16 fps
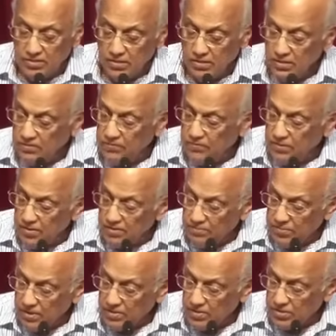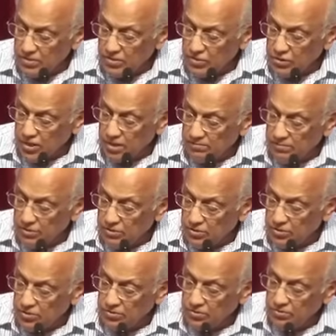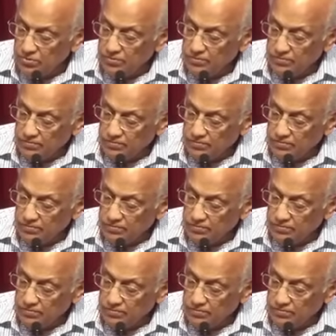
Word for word: is in Philippians in chapter two.